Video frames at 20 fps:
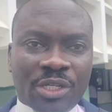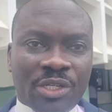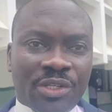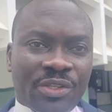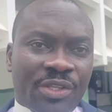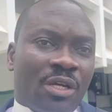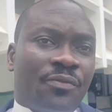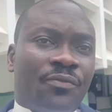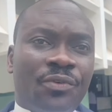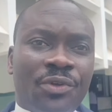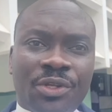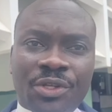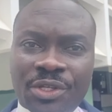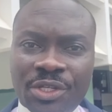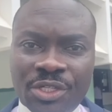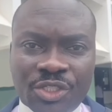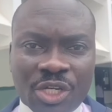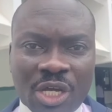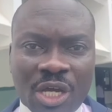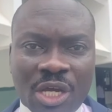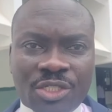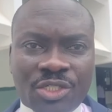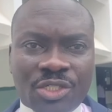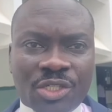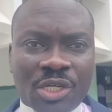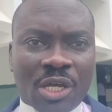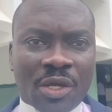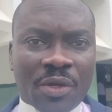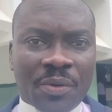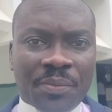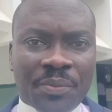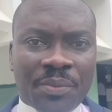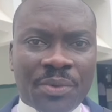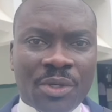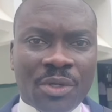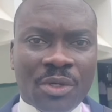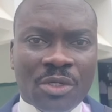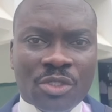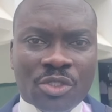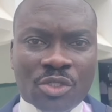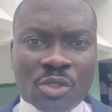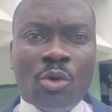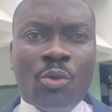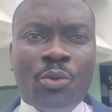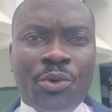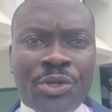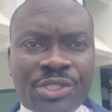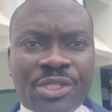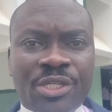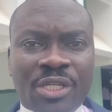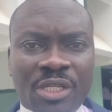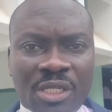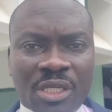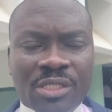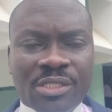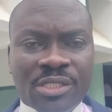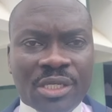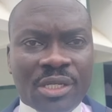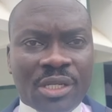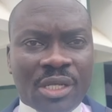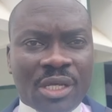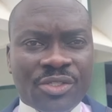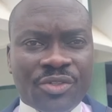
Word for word: And thankfully the judge um, saw reason that him